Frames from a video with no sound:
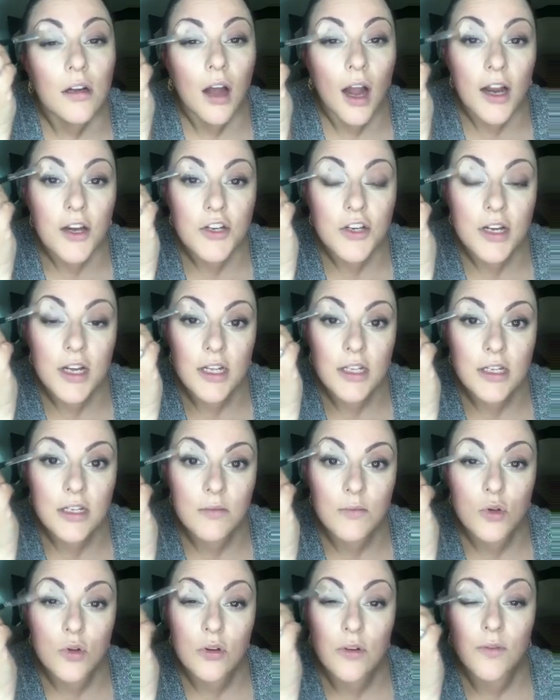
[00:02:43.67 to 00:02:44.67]
I should get
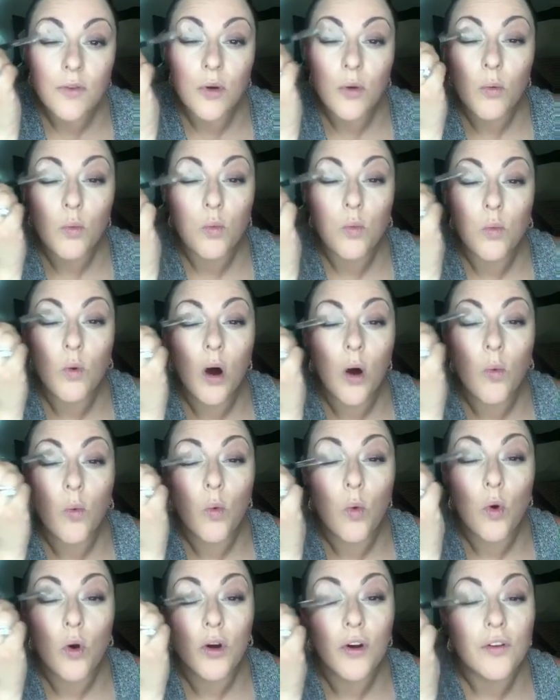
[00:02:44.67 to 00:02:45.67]
some sort of a
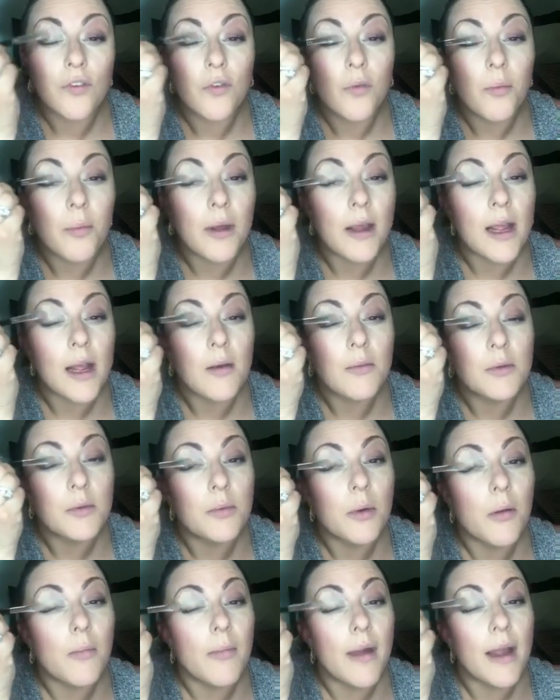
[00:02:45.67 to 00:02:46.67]
award for being able to
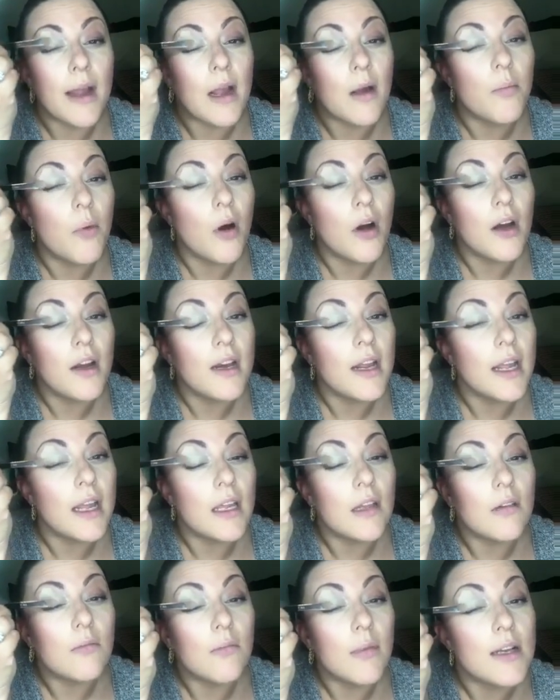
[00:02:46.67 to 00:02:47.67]
put makeup on
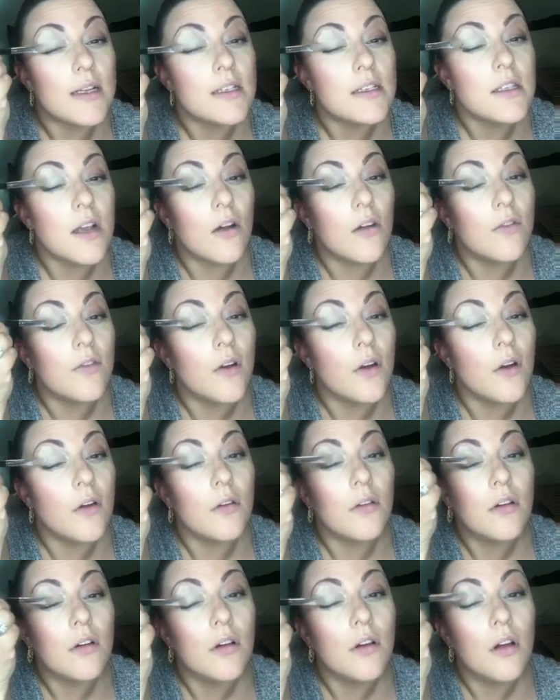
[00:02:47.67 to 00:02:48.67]
in my cell
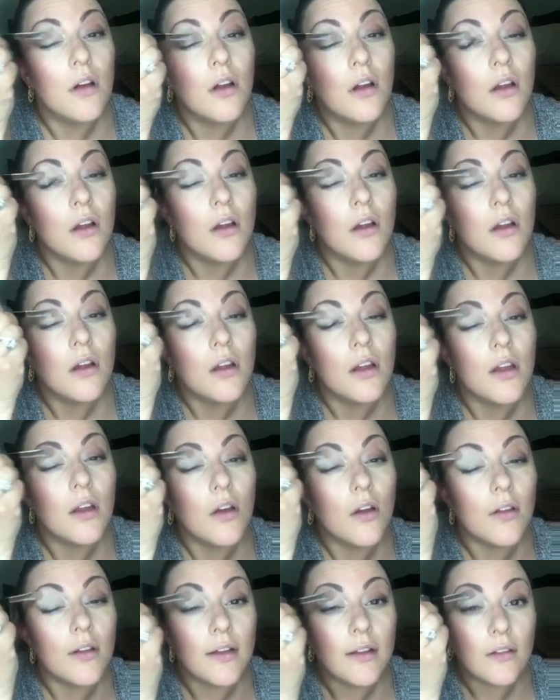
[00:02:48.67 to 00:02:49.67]
phone. You
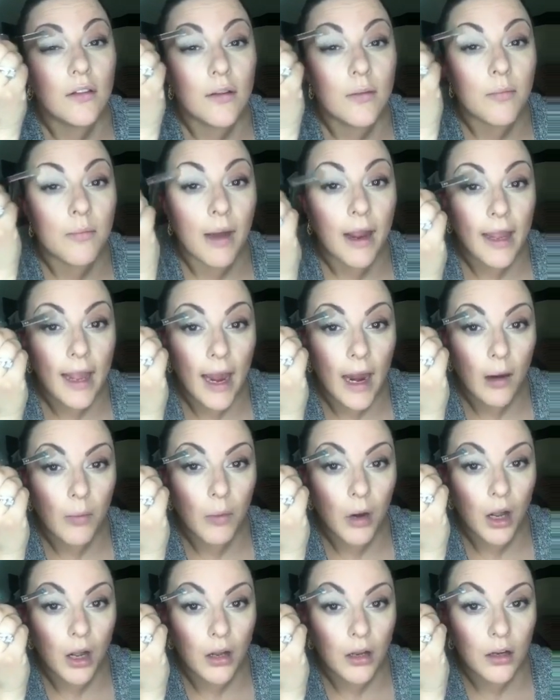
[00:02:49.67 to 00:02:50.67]
know, like in my
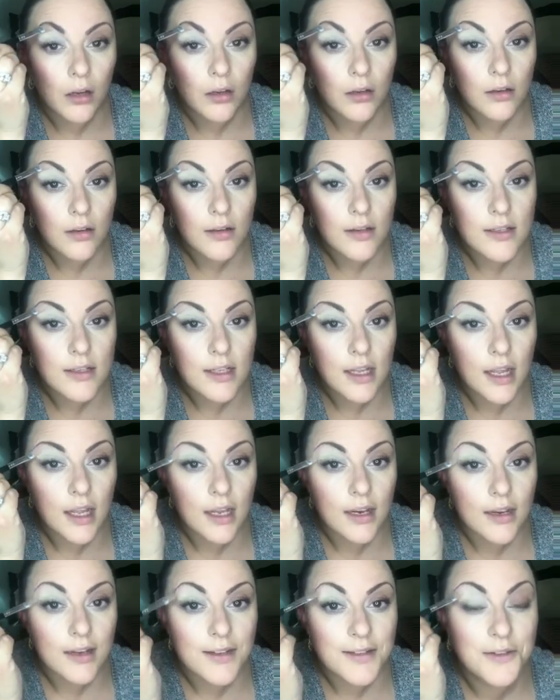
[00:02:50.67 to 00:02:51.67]
camera. Because
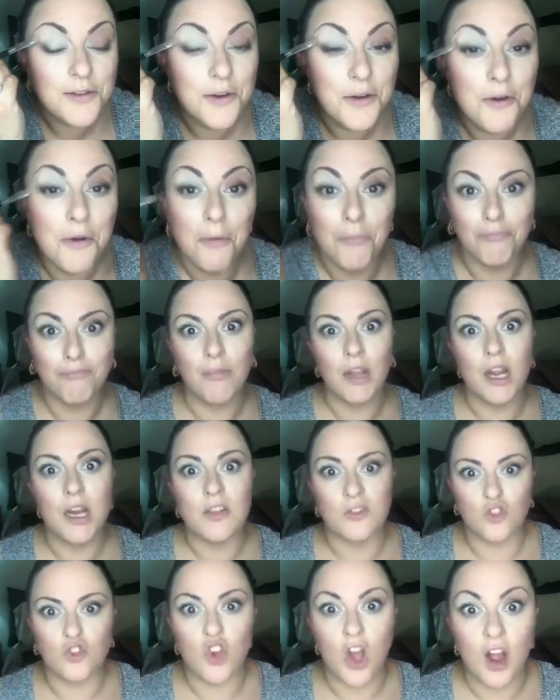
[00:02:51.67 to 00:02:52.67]
it
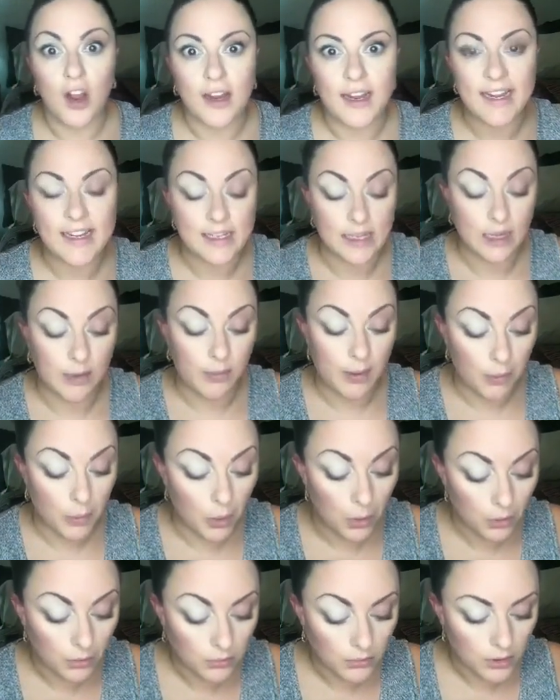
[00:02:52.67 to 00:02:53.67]
is not easy, people.